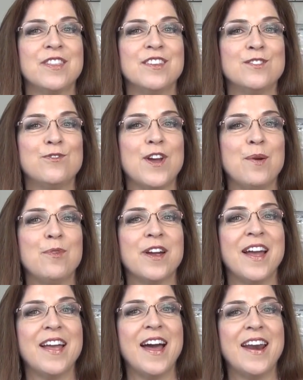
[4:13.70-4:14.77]
This fabric
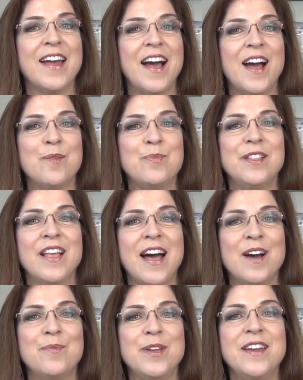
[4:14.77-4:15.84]
I got at Hobby
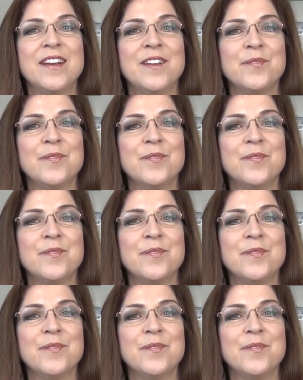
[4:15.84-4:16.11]
Lobby.